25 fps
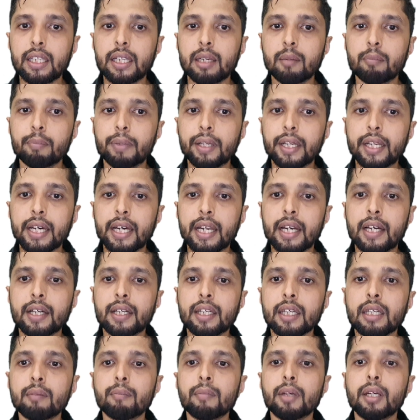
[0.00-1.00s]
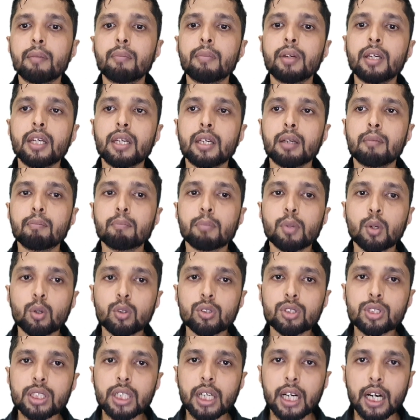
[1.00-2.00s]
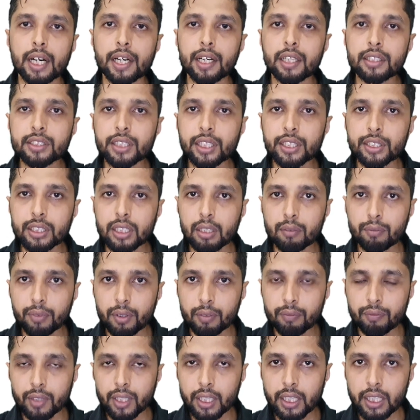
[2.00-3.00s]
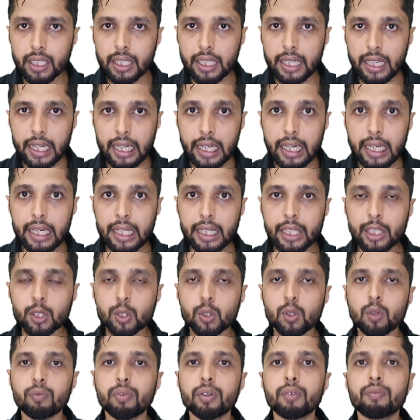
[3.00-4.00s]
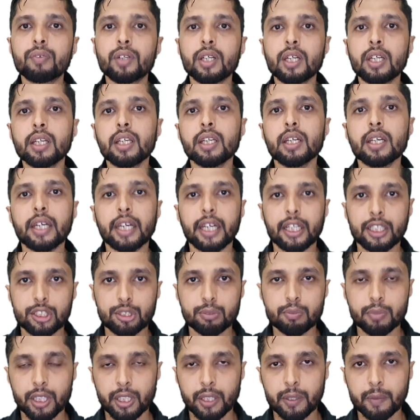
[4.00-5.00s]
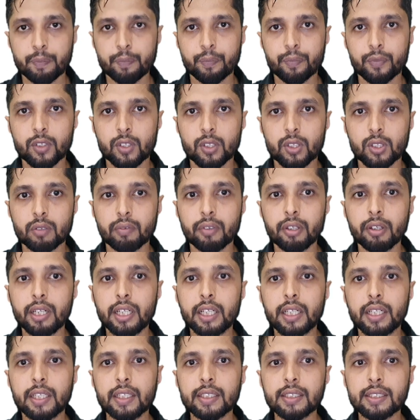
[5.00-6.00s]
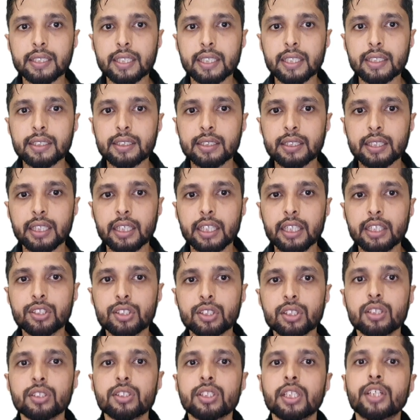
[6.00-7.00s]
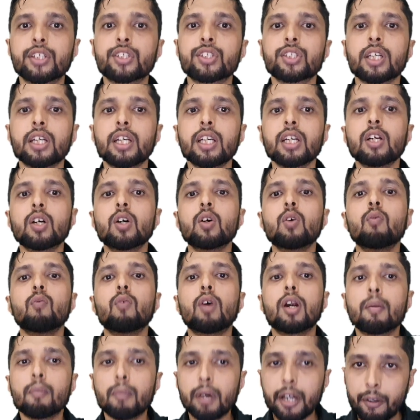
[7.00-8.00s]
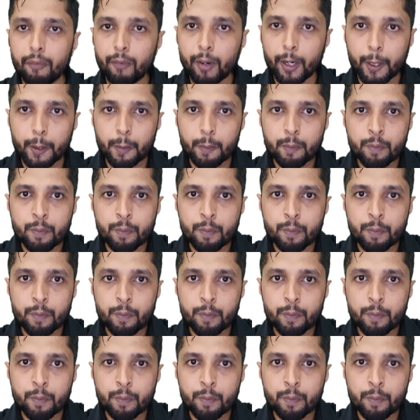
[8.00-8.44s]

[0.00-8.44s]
Then penalty may be imposed under section 15a to 15hb. So we will discuss each section one by one.